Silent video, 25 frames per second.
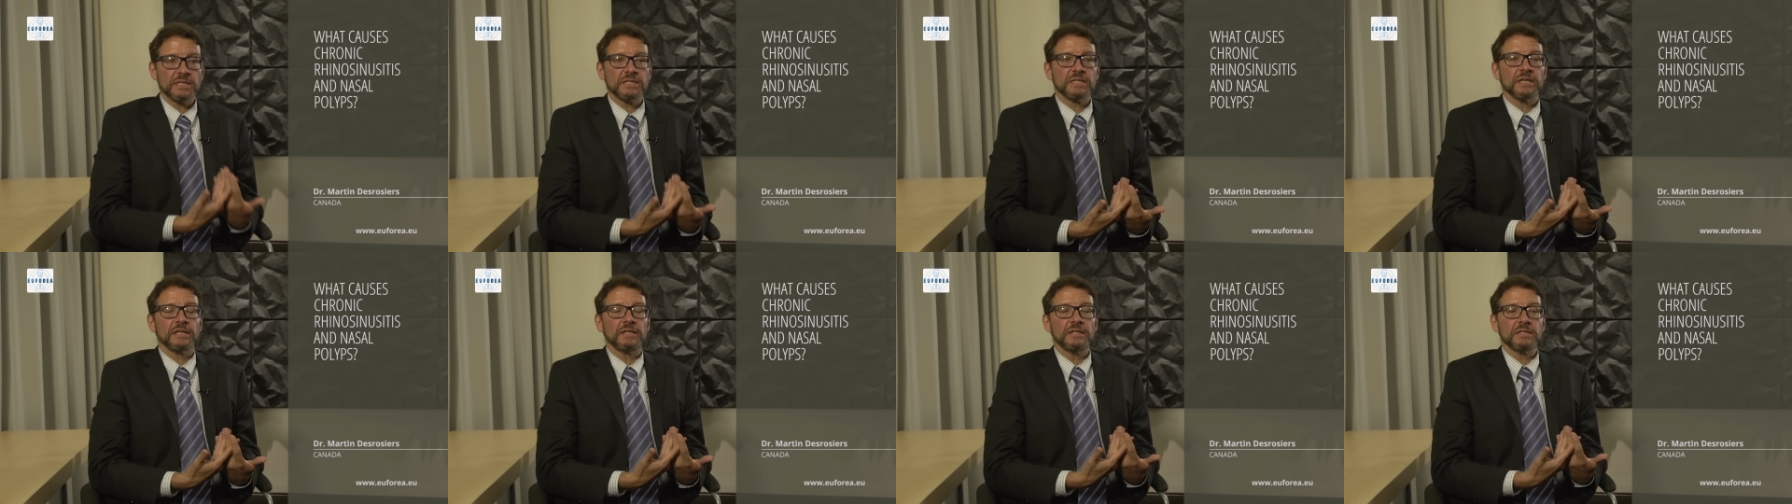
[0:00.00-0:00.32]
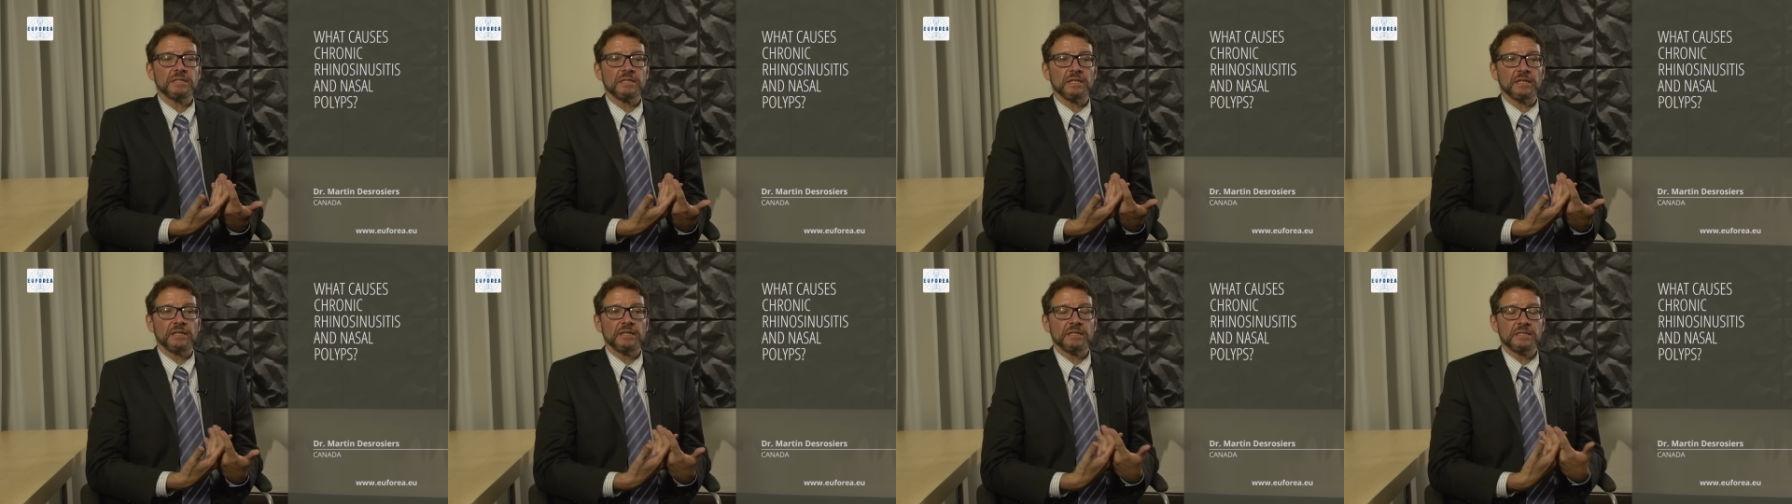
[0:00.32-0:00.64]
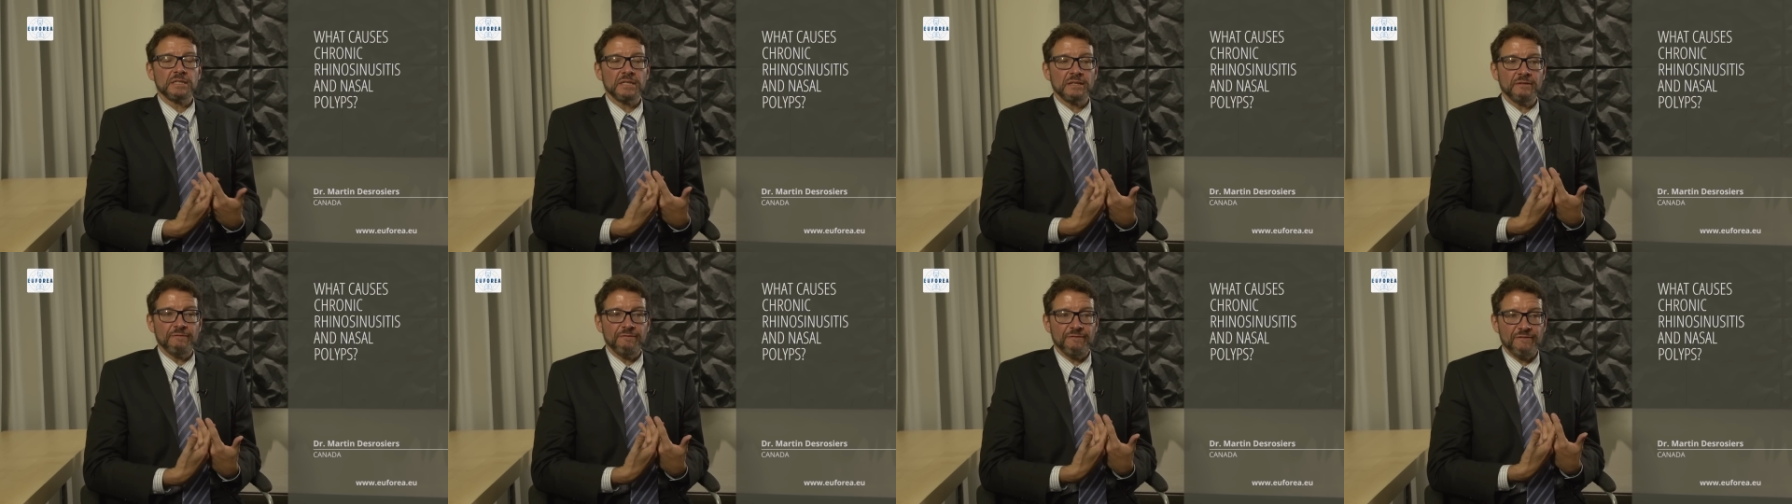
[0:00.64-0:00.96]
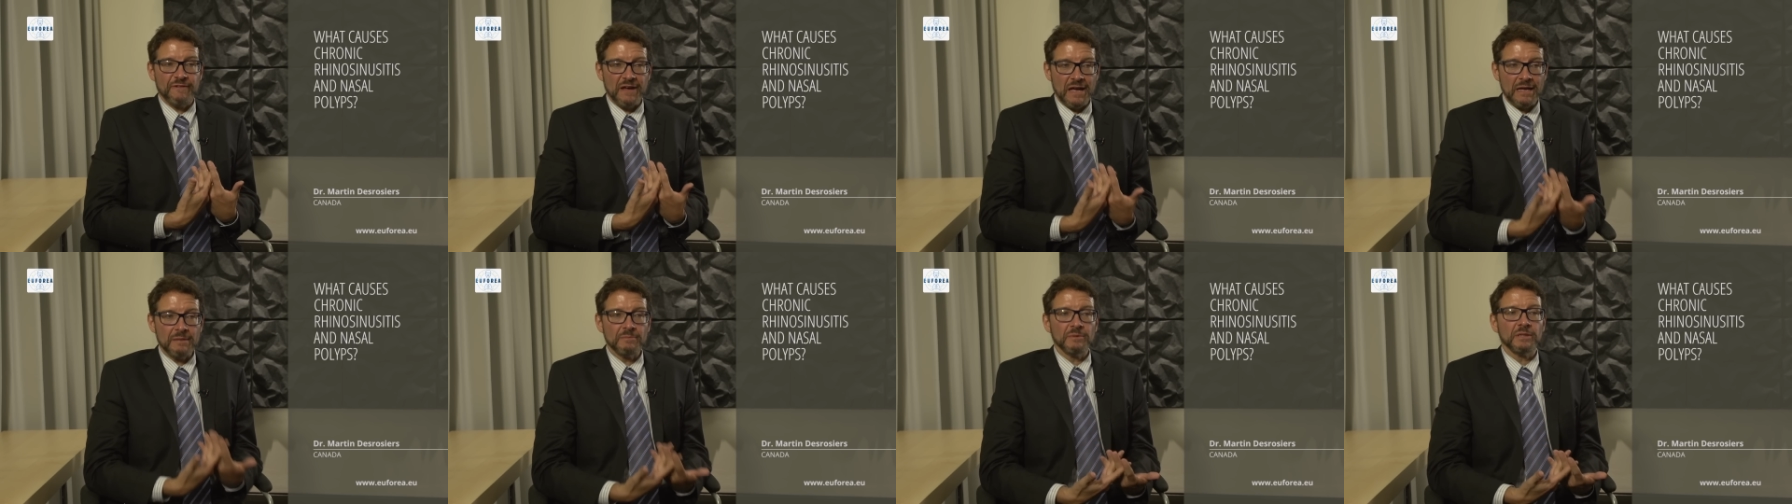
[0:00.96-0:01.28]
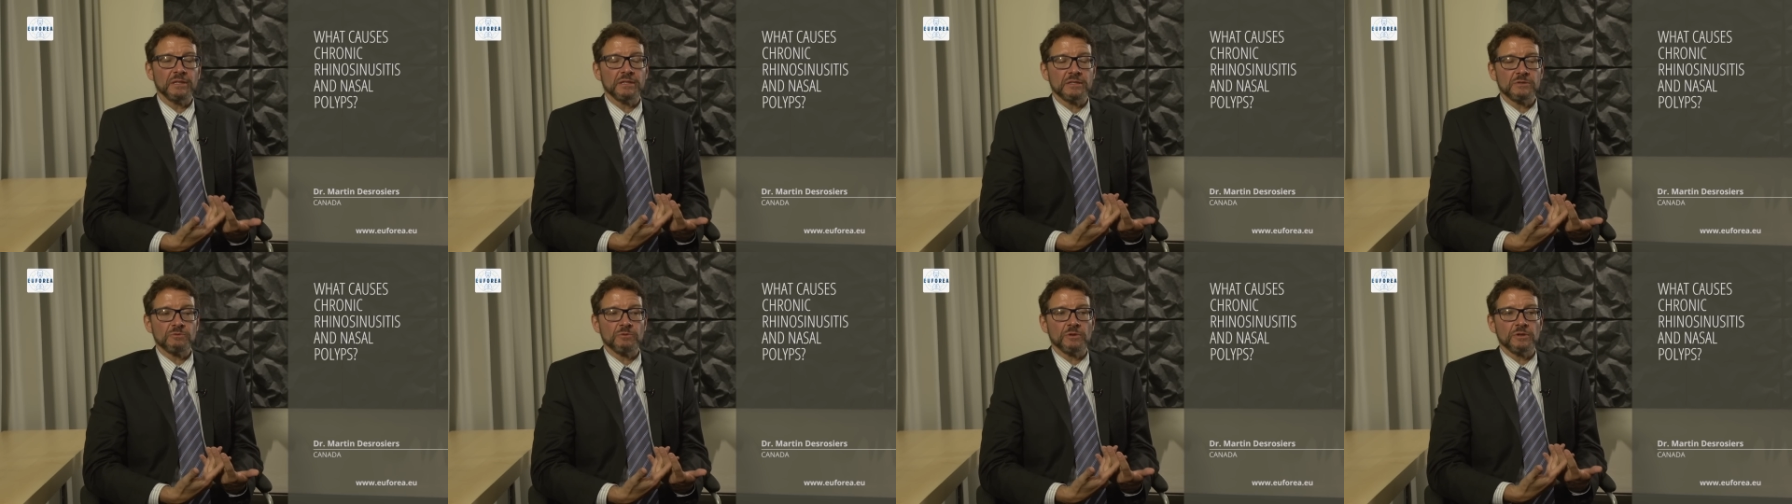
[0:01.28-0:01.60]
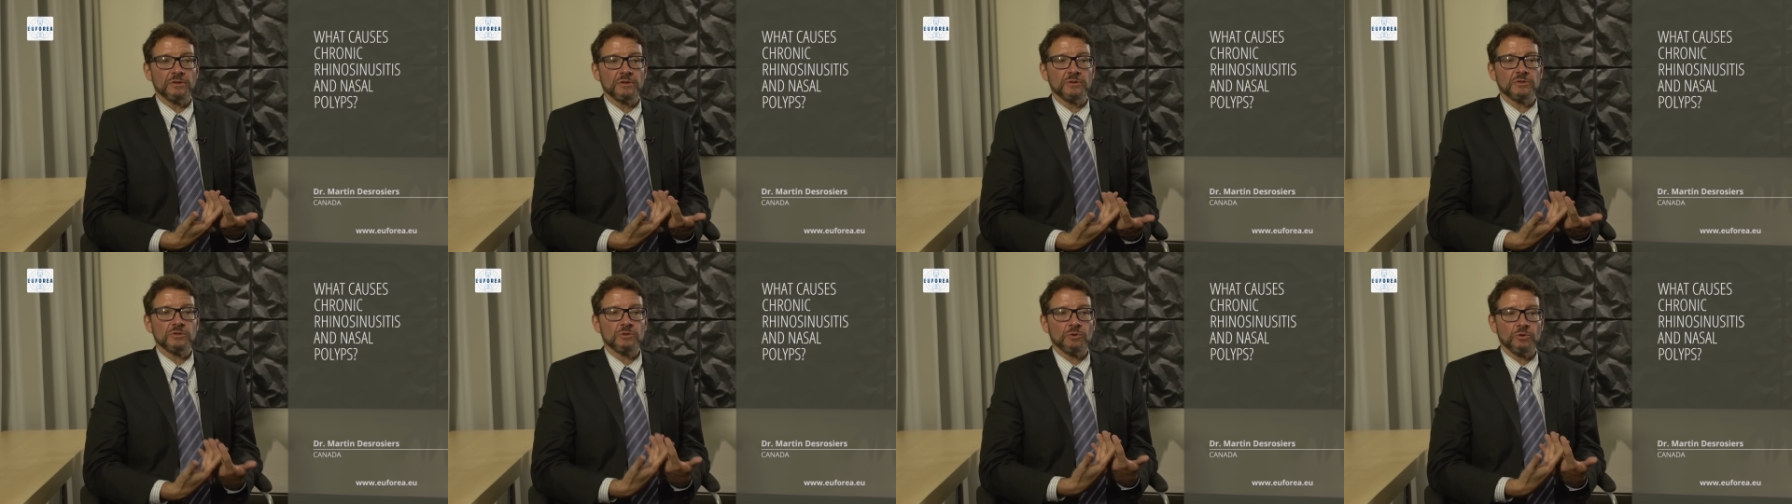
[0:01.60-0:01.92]
sinusitis in families
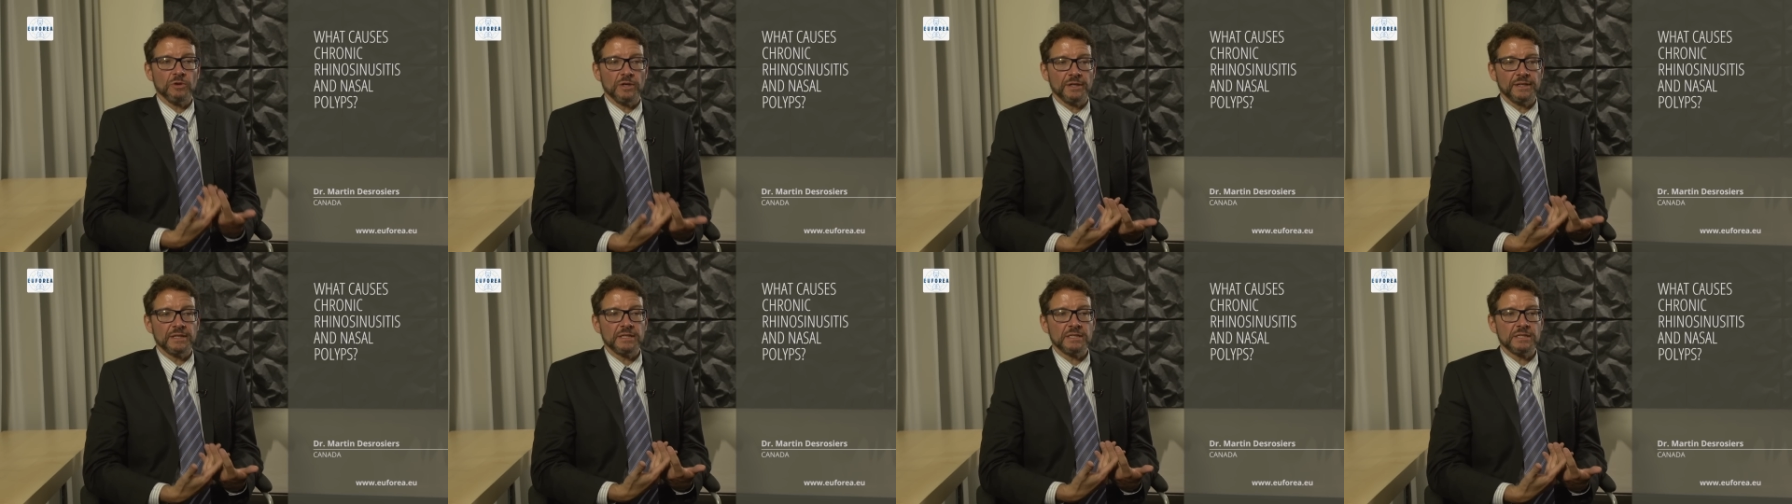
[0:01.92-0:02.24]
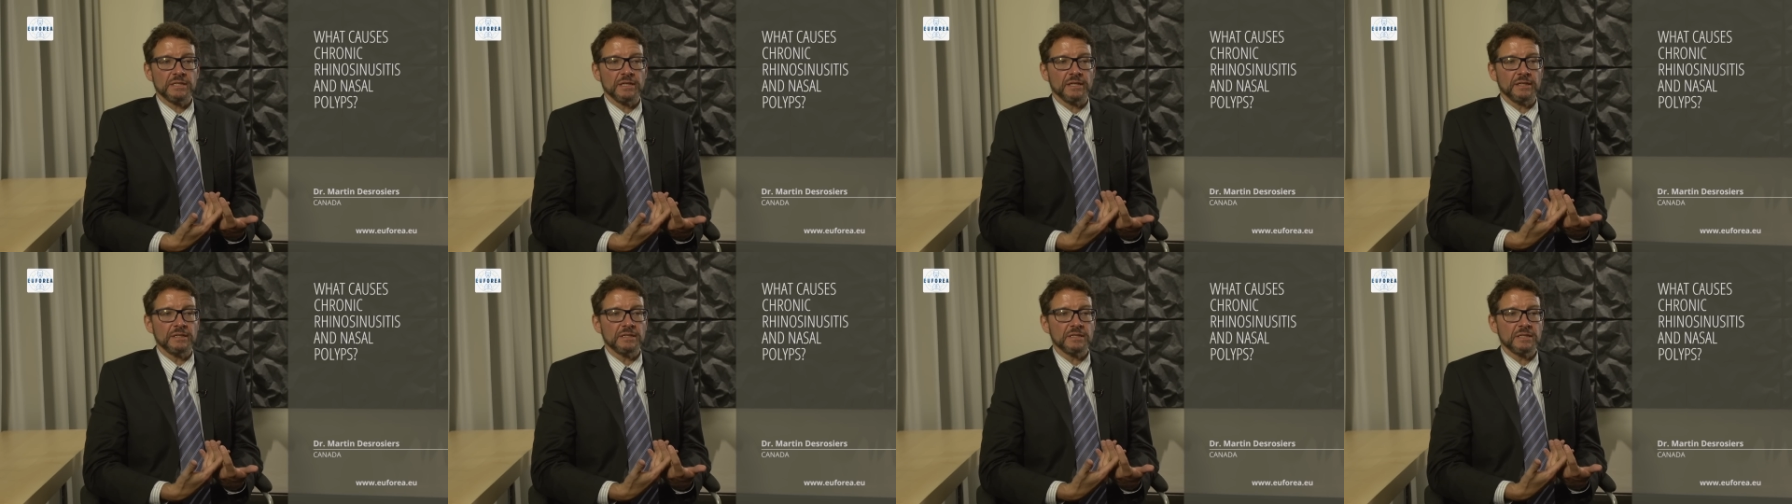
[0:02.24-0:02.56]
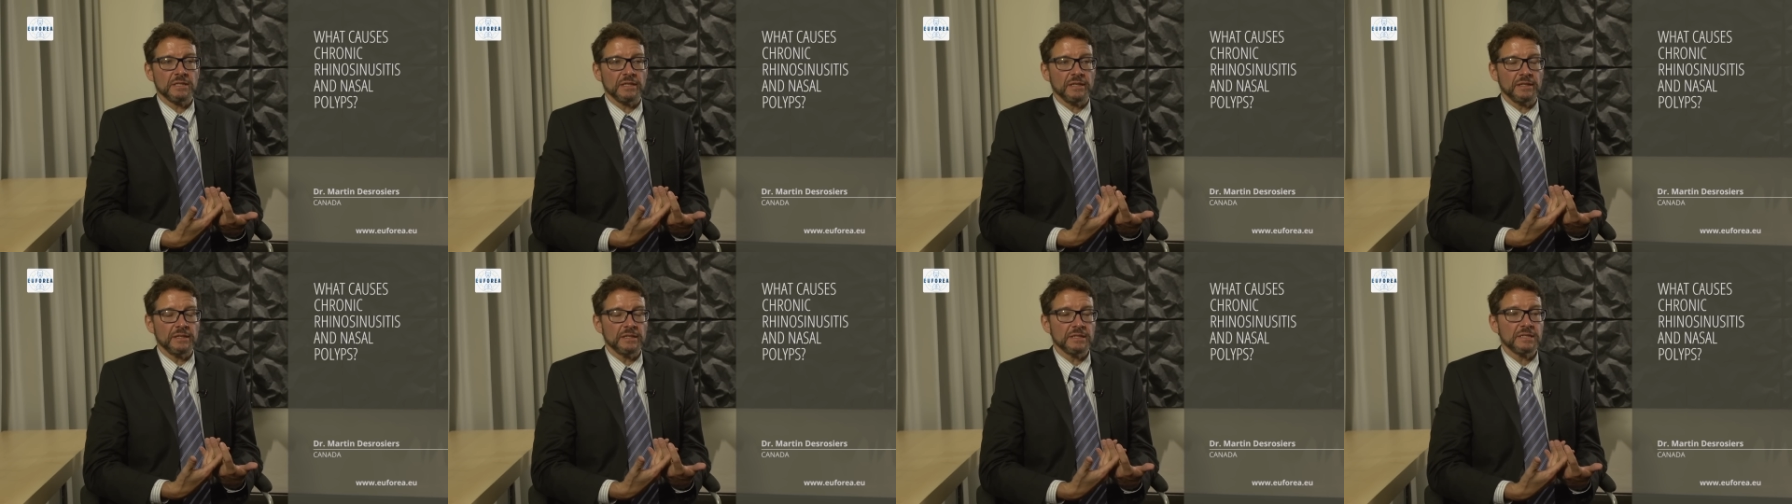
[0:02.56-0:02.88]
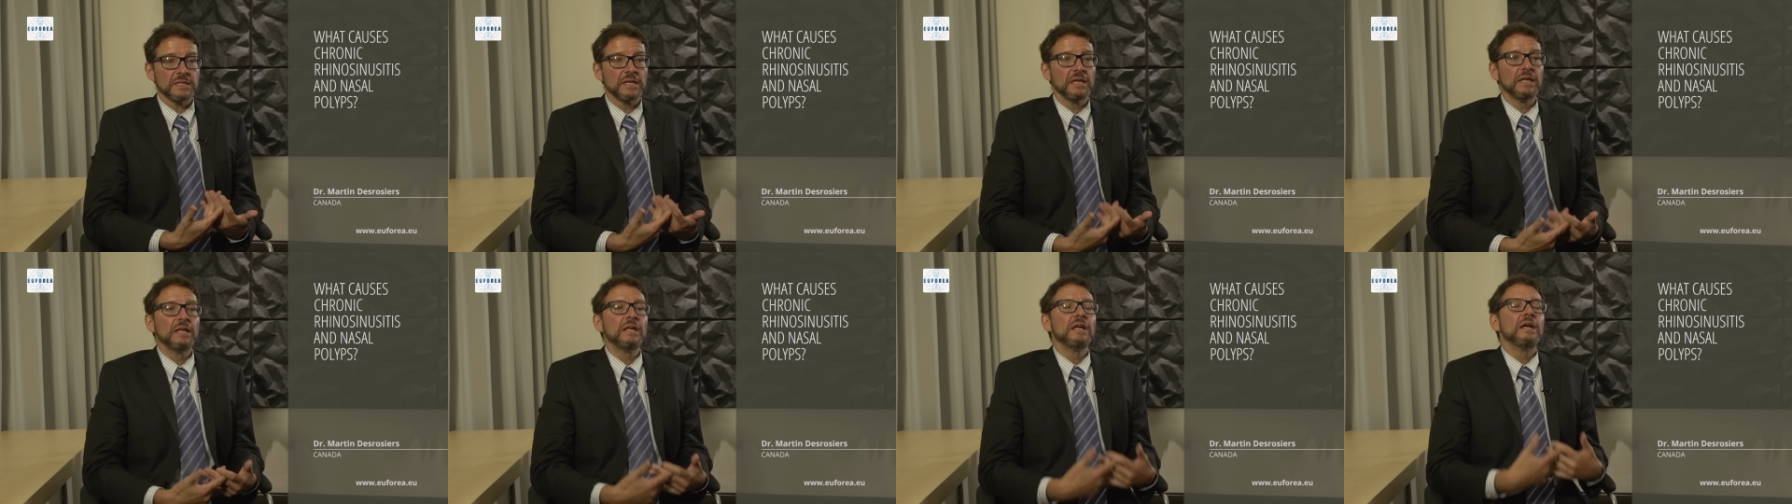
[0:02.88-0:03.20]
where there's chronic sinusitis.